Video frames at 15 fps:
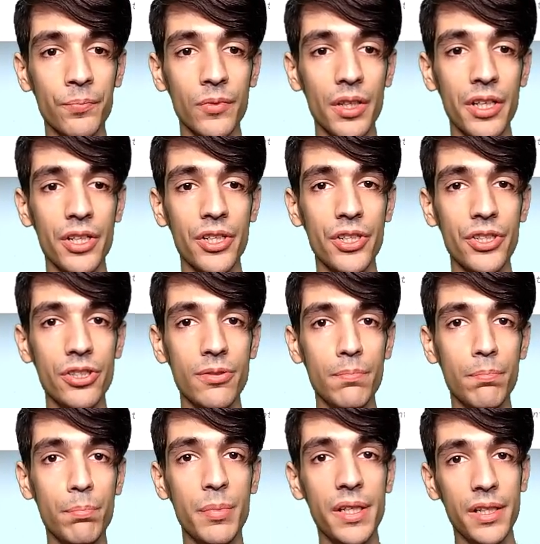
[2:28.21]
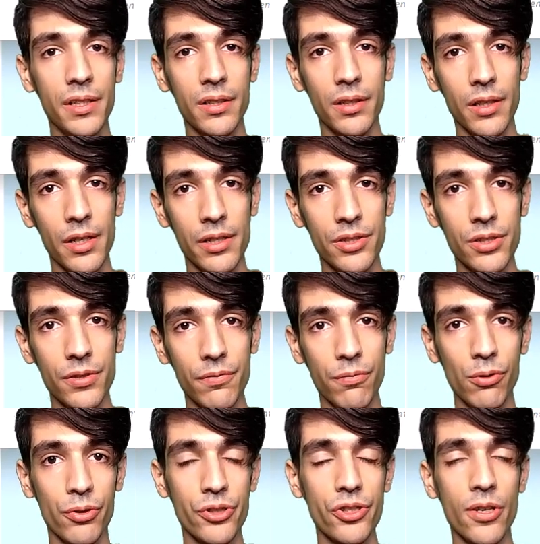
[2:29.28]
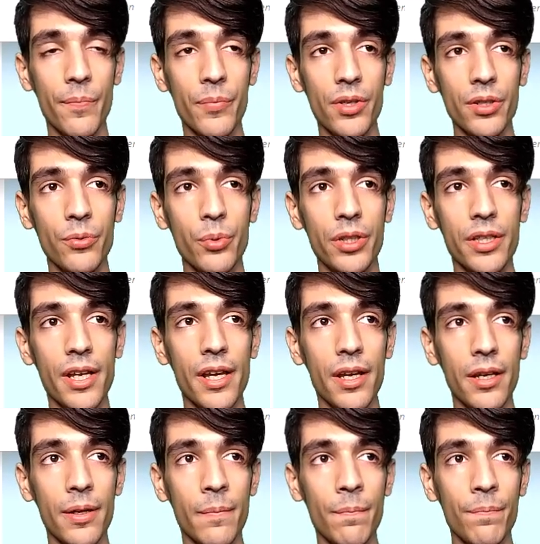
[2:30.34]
is meaningless for something with an